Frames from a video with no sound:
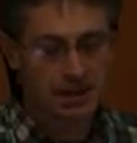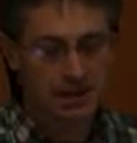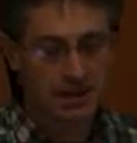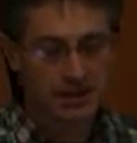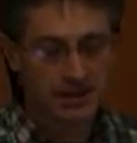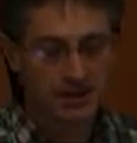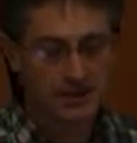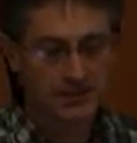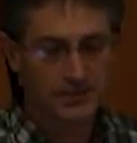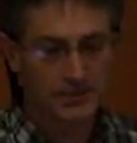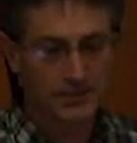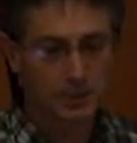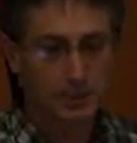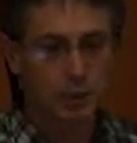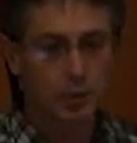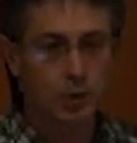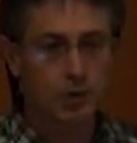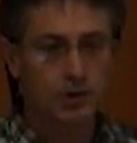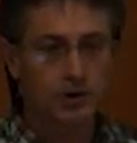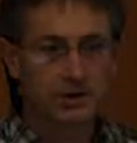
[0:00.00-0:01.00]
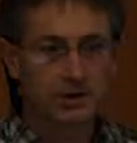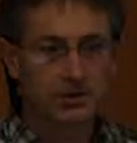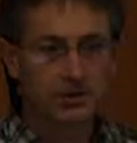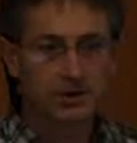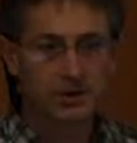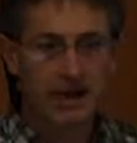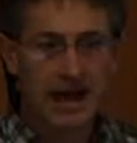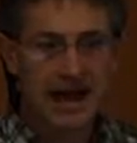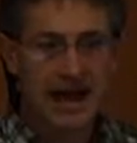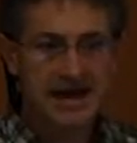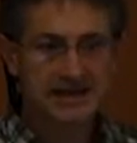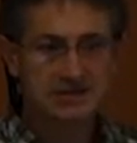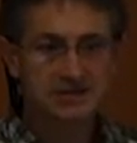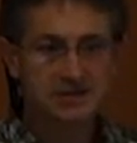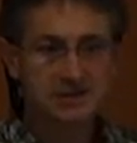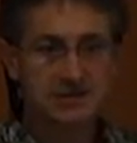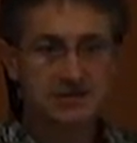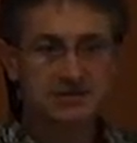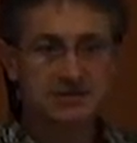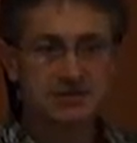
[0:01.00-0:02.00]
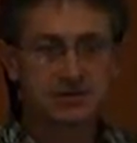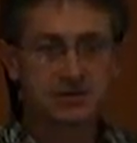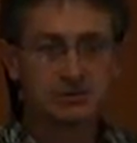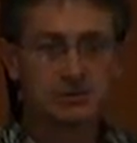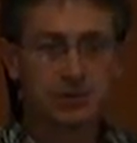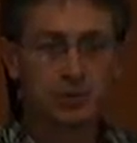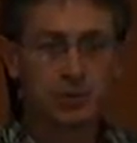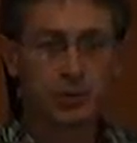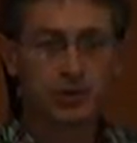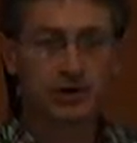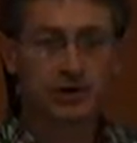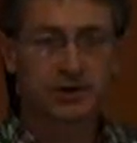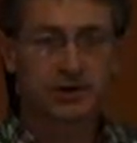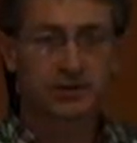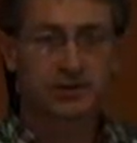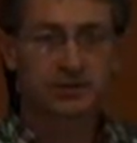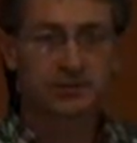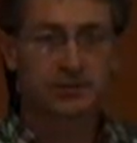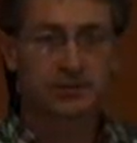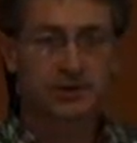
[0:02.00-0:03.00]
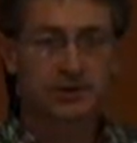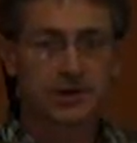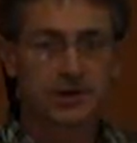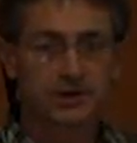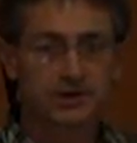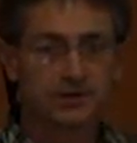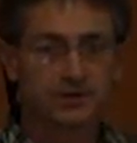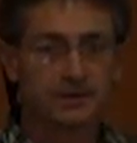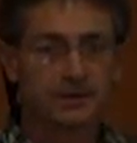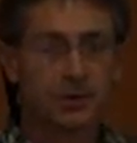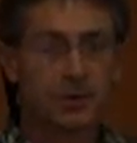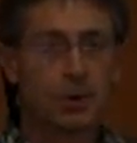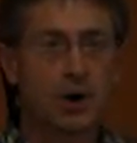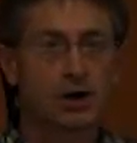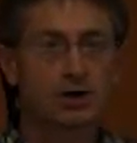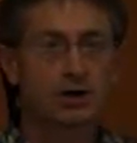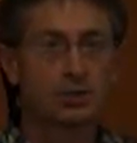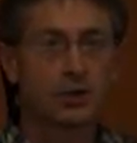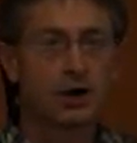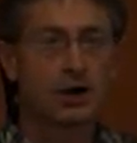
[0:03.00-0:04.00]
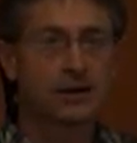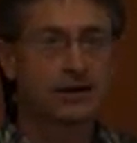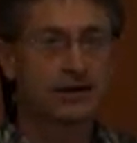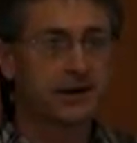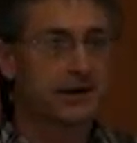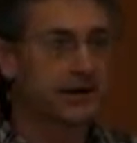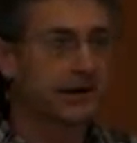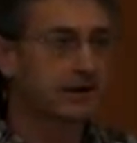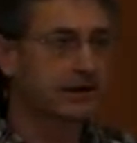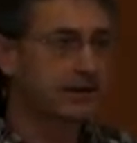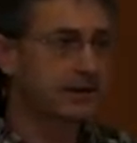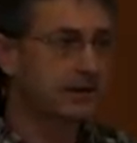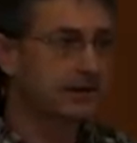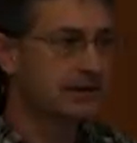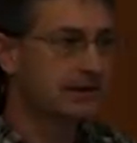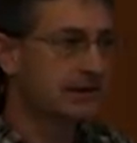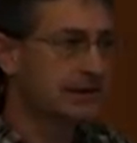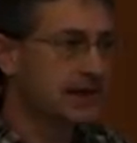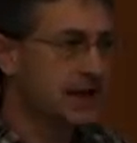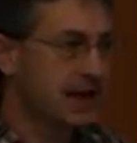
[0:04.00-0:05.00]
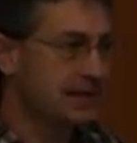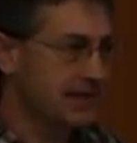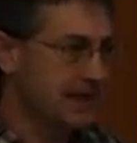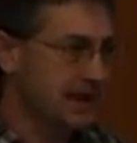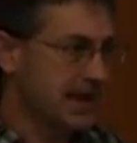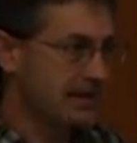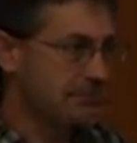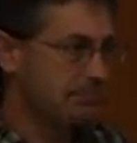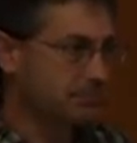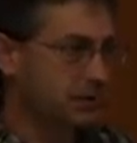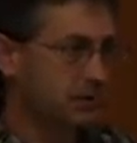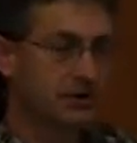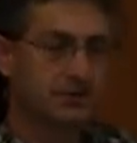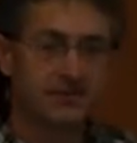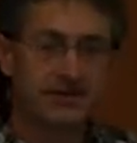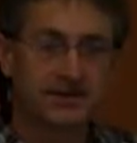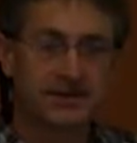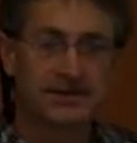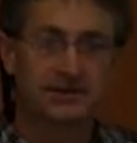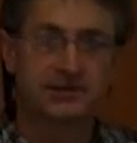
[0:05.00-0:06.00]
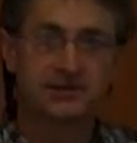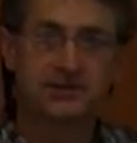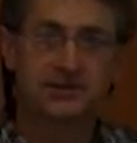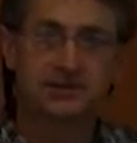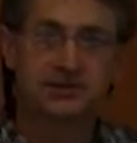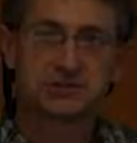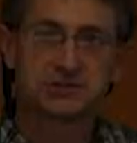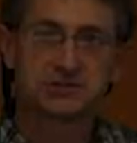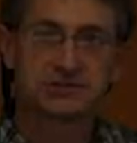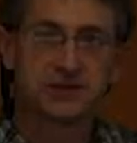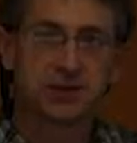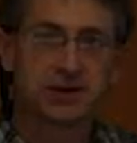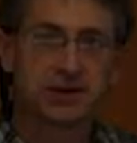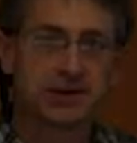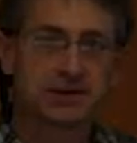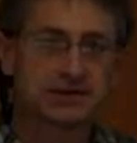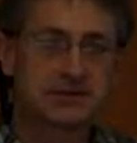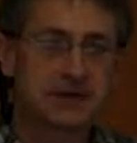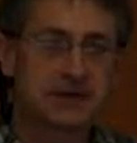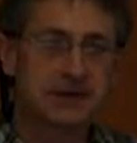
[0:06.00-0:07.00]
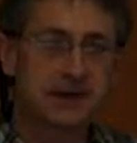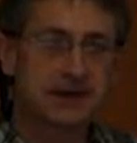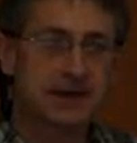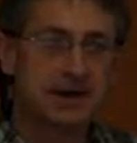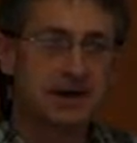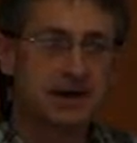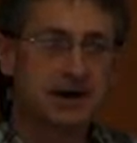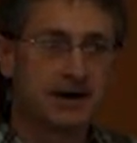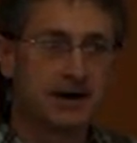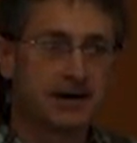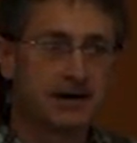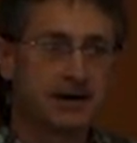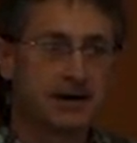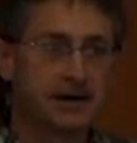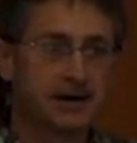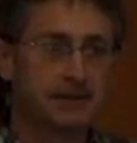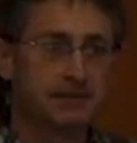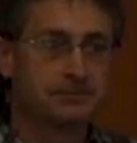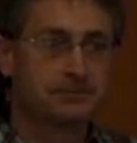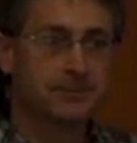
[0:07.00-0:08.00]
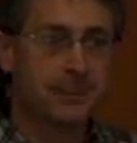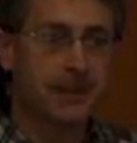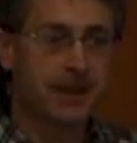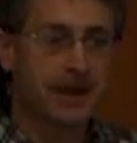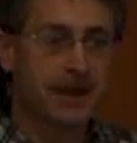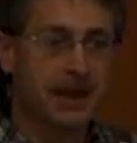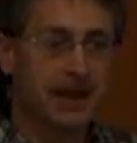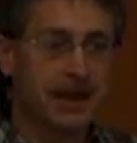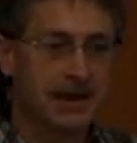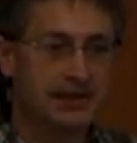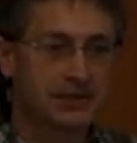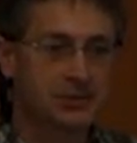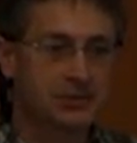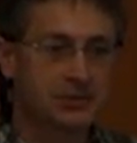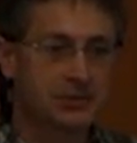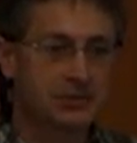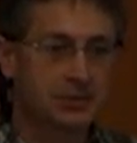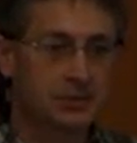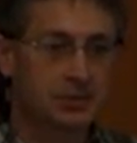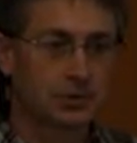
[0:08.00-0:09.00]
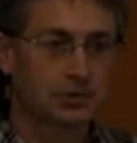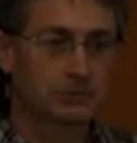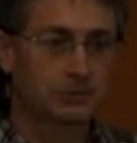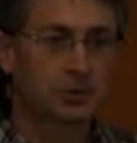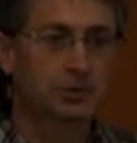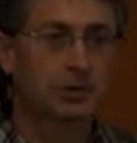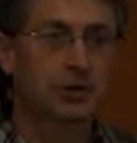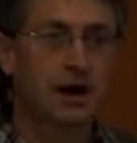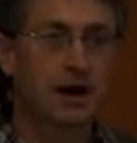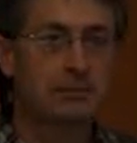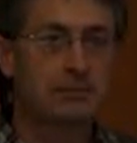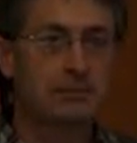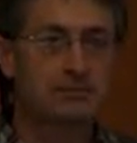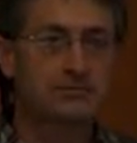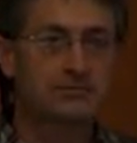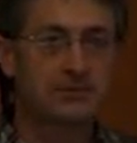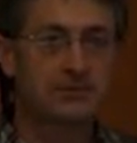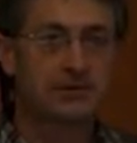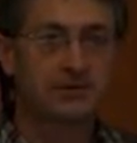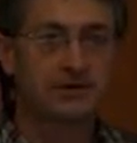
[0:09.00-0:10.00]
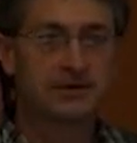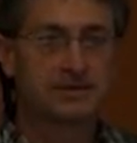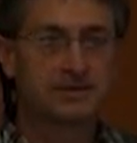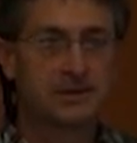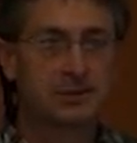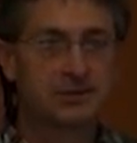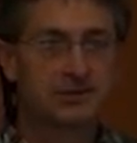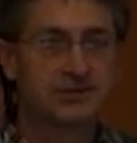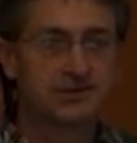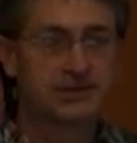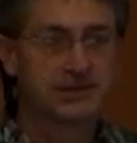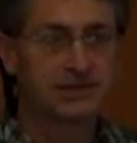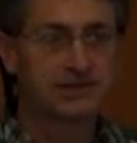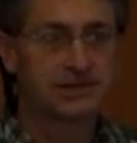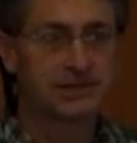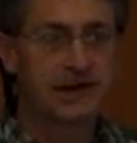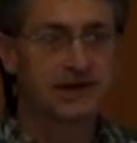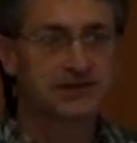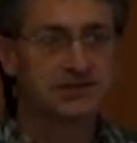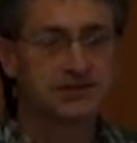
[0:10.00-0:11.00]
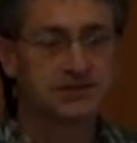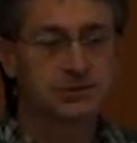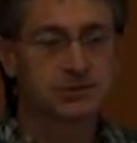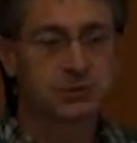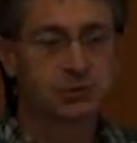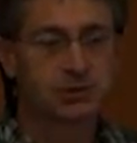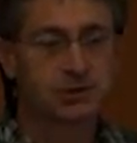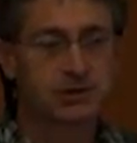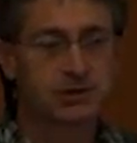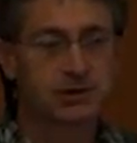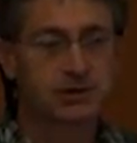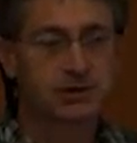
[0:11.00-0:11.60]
Um, there were there has been some winter canola production in the Walla Walla area, and they had perfect conditions for it, um, and it was a real problem for them. And we see less winter